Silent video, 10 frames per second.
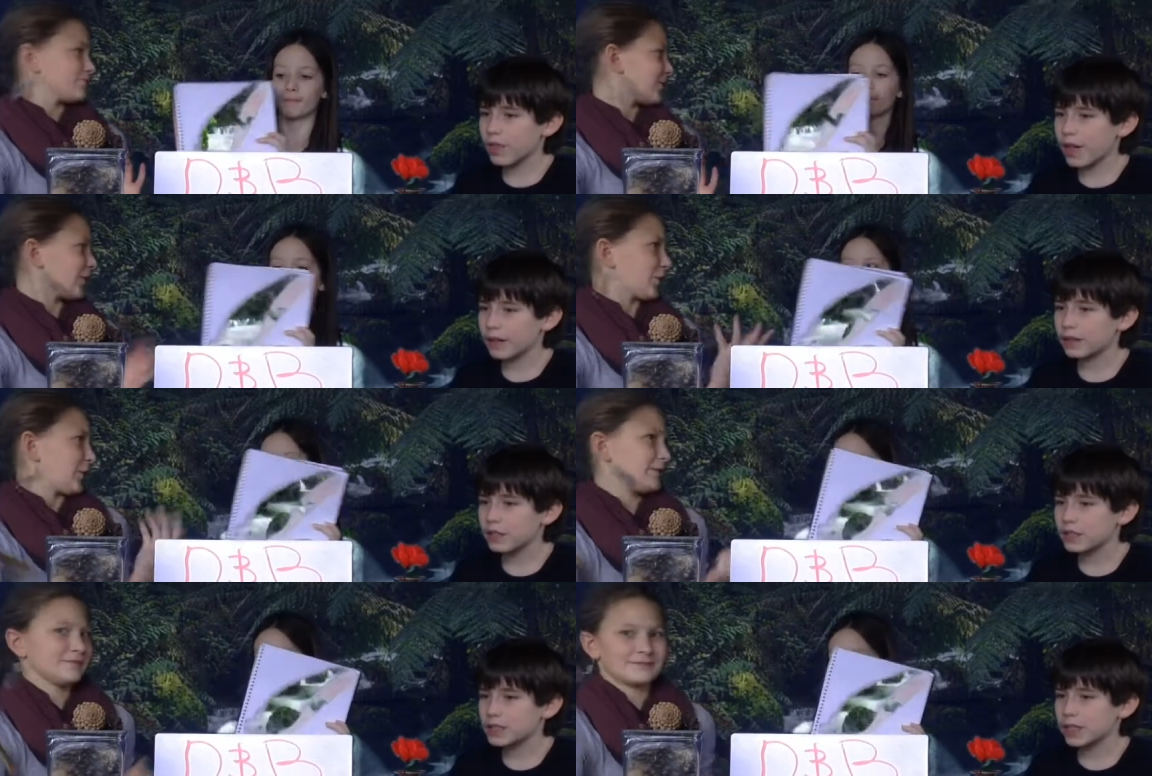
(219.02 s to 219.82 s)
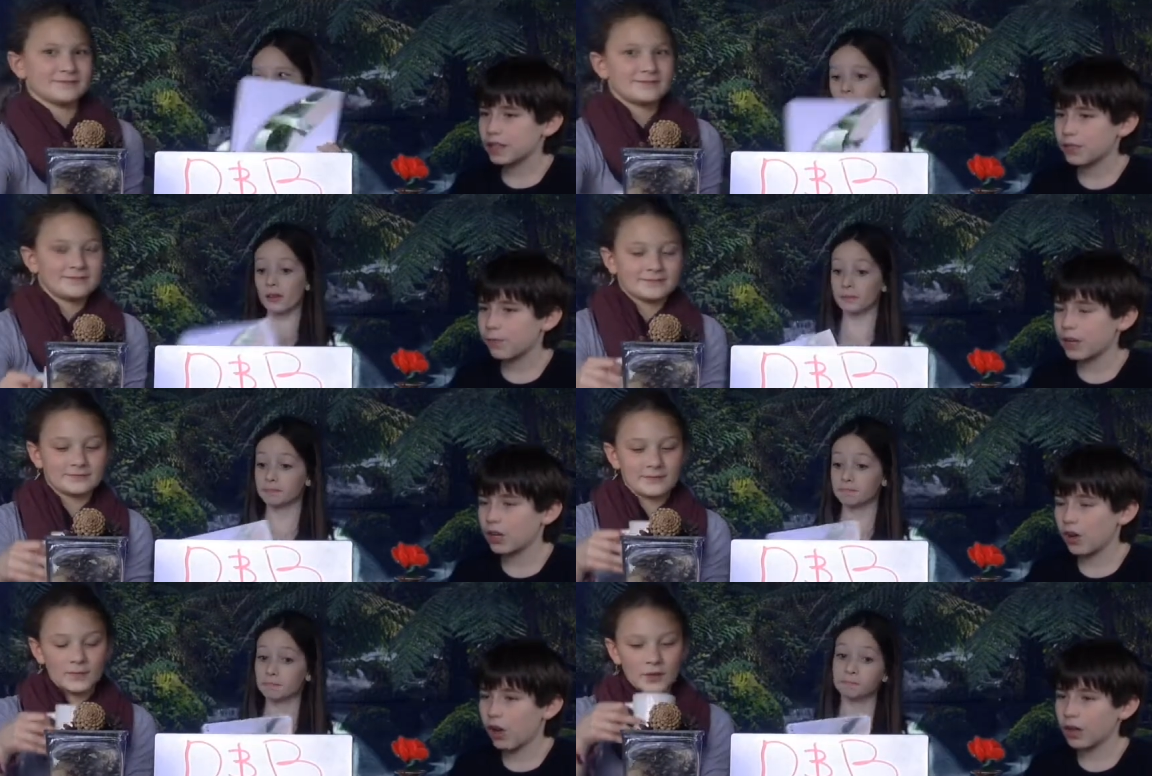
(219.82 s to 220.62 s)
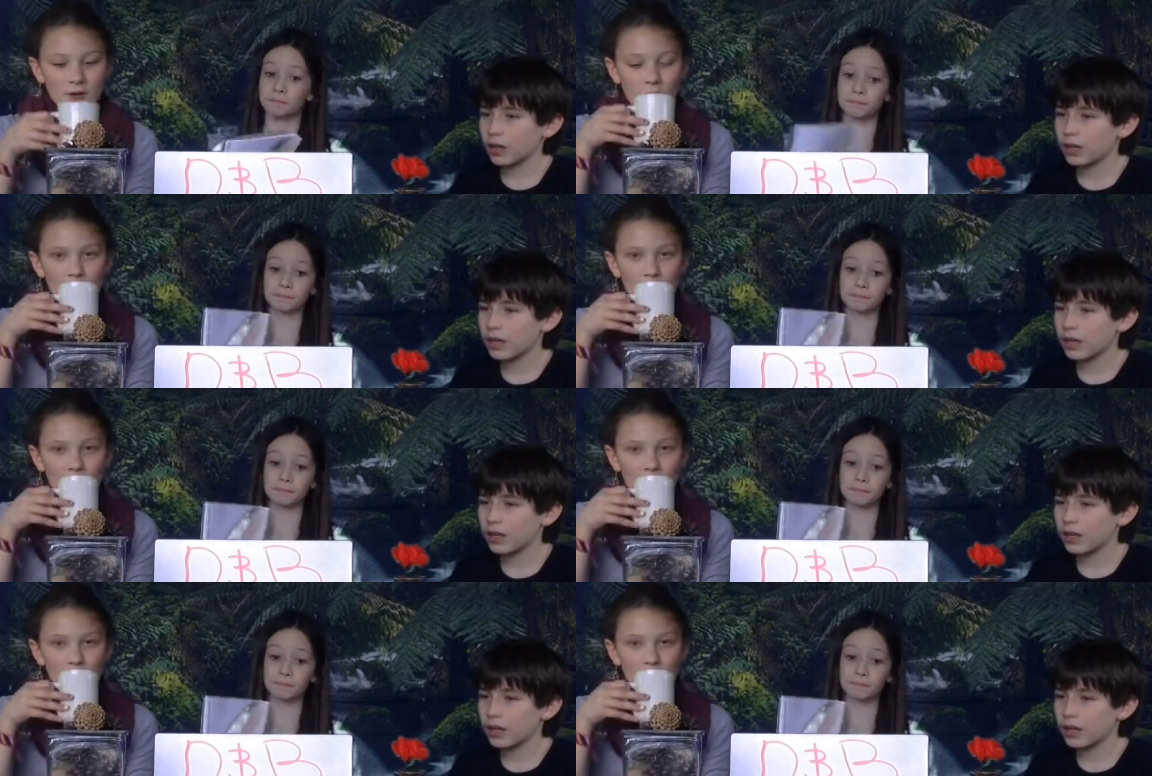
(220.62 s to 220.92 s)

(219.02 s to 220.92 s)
Speaker 1: than six feet long.